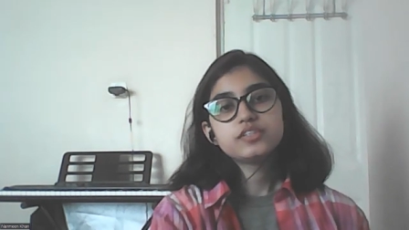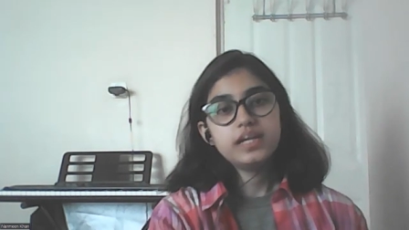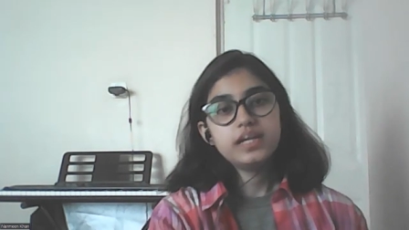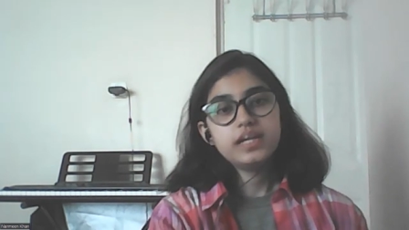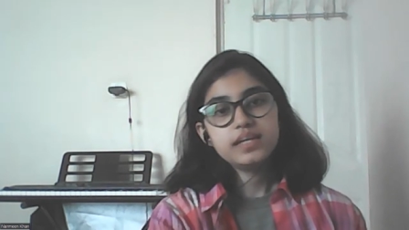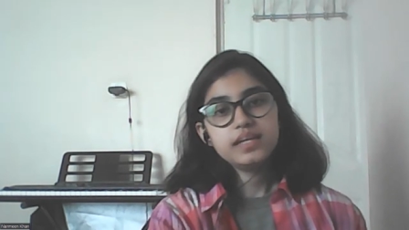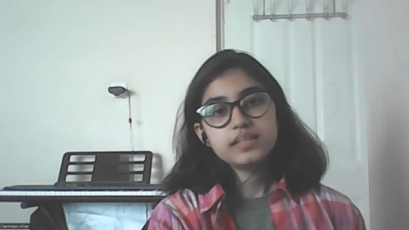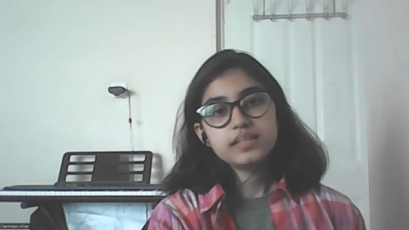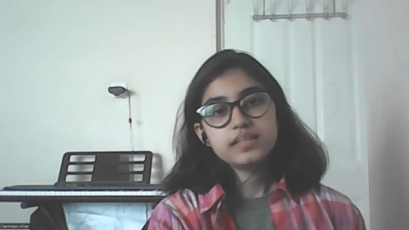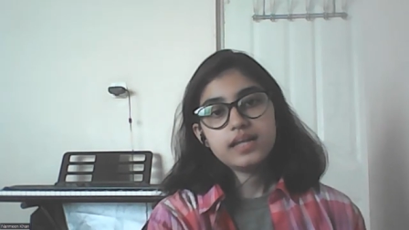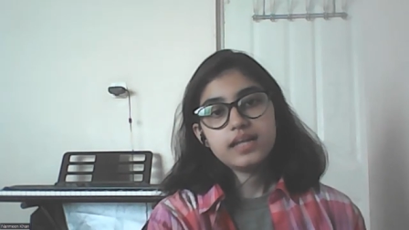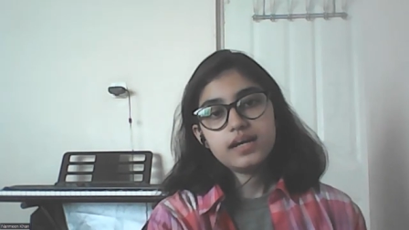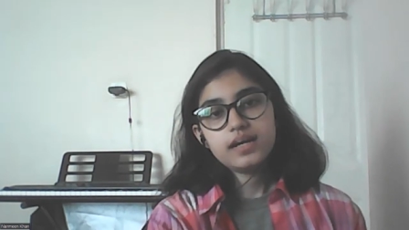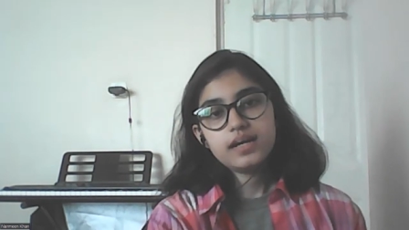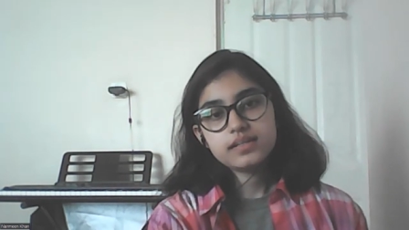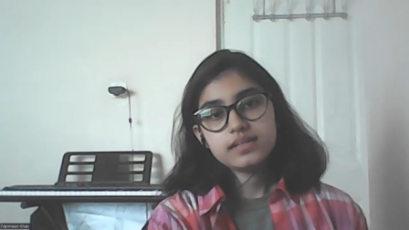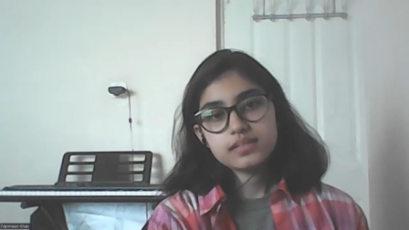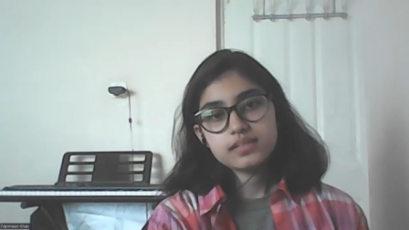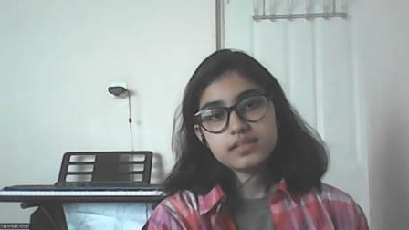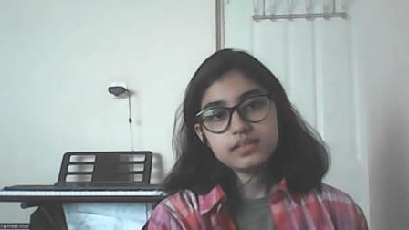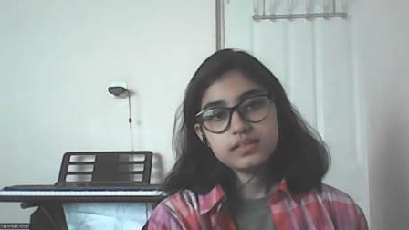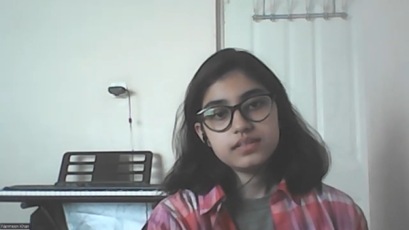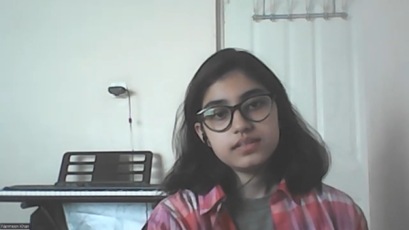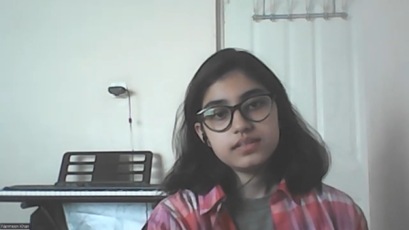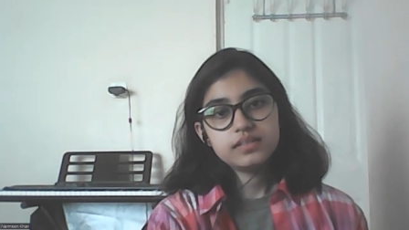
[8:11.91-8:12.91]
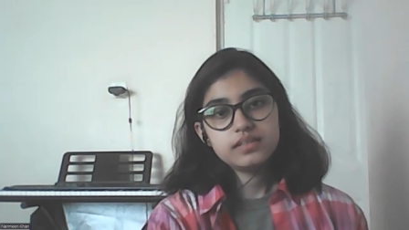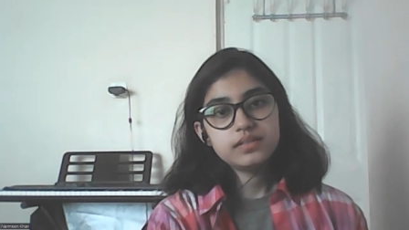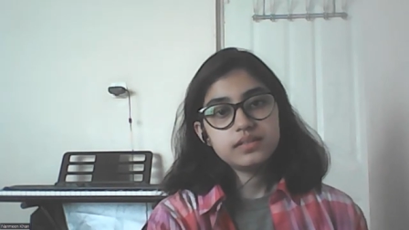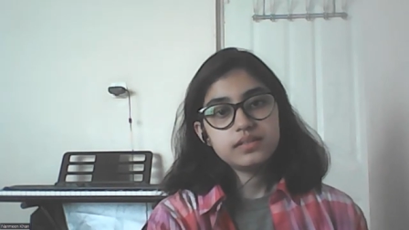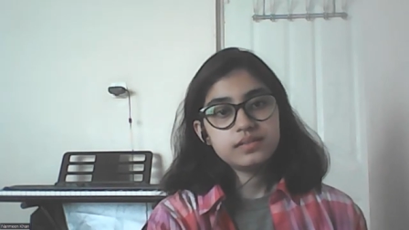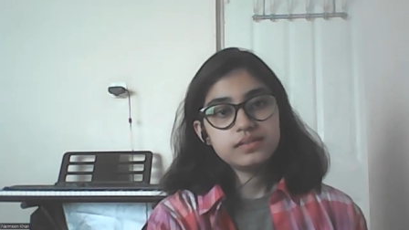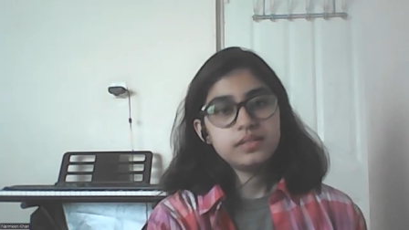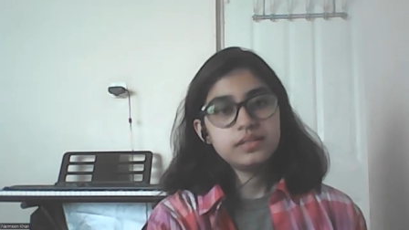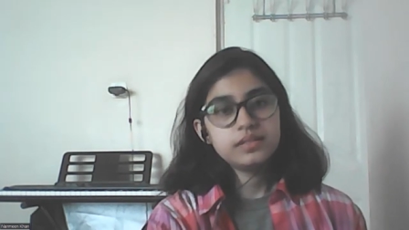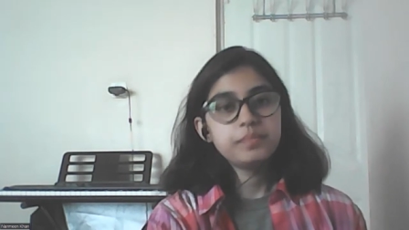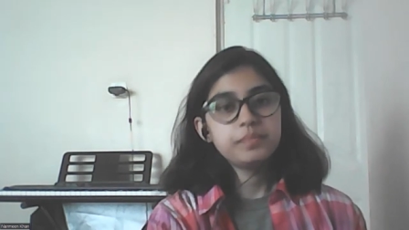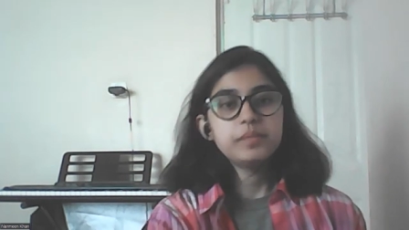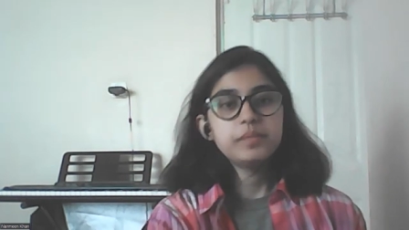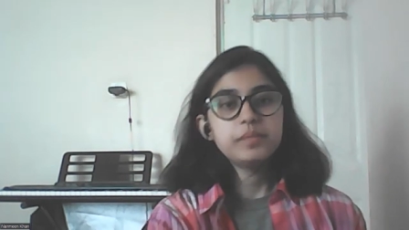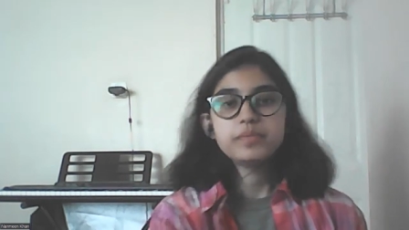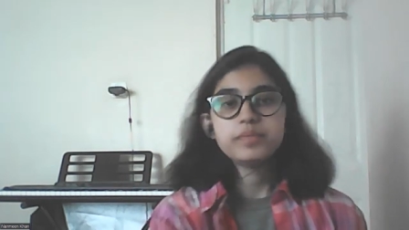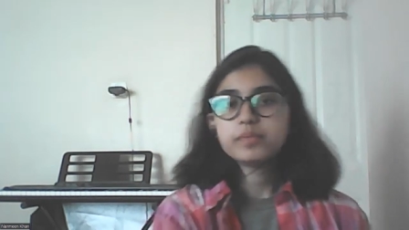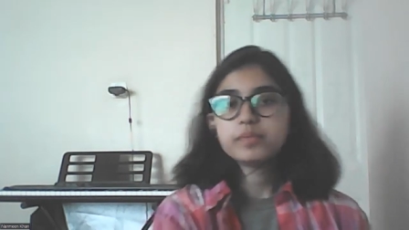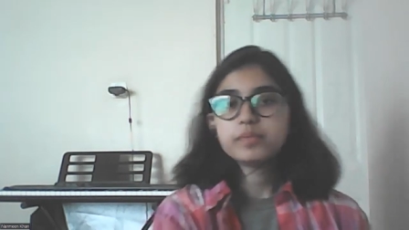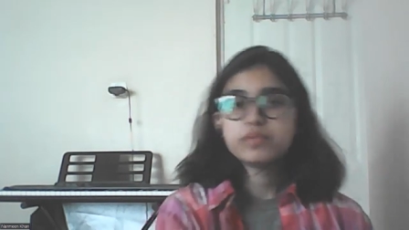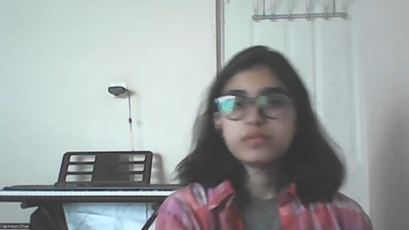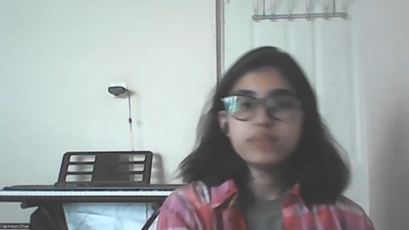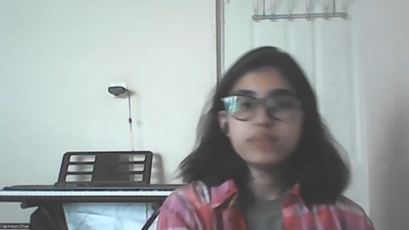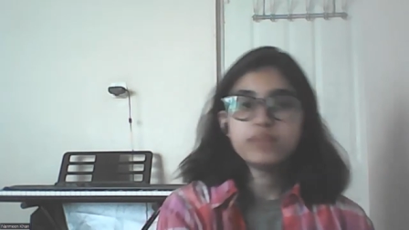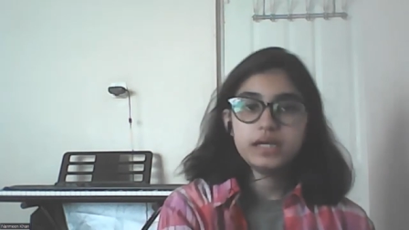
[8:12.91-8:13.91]
training that the
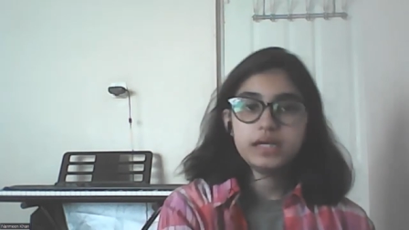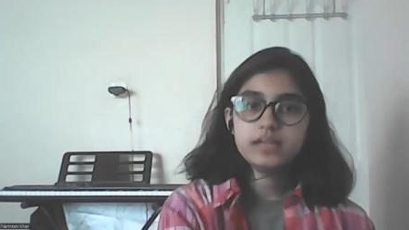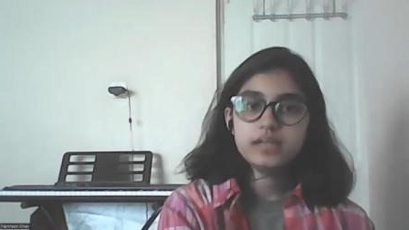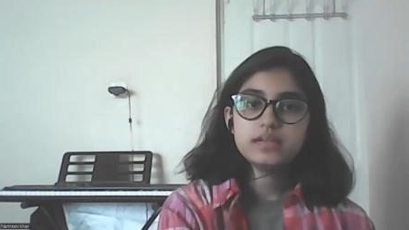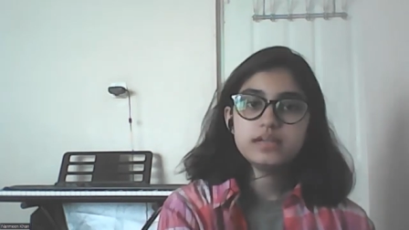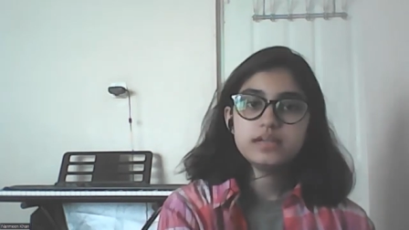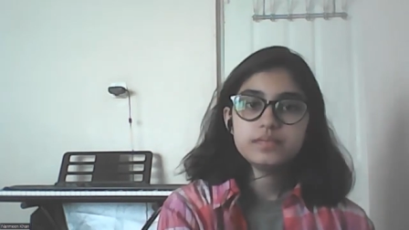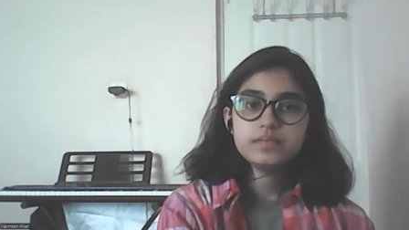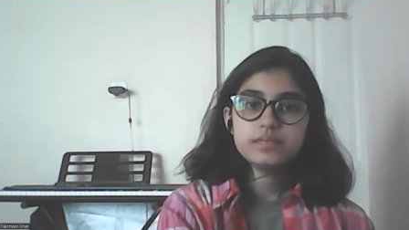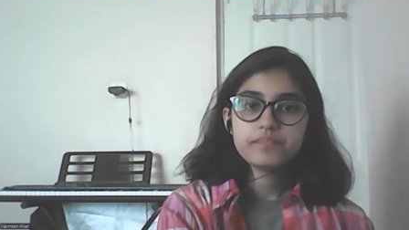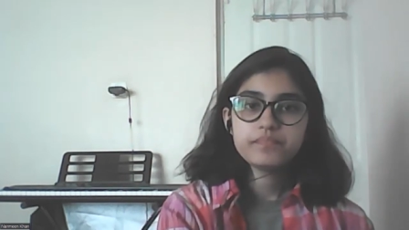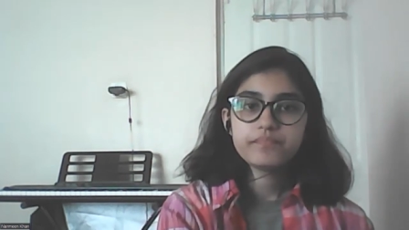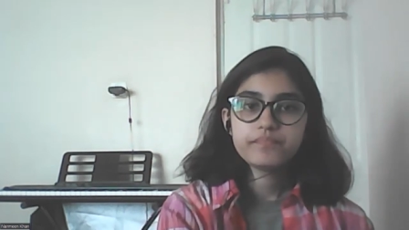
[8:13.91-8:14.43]
people provide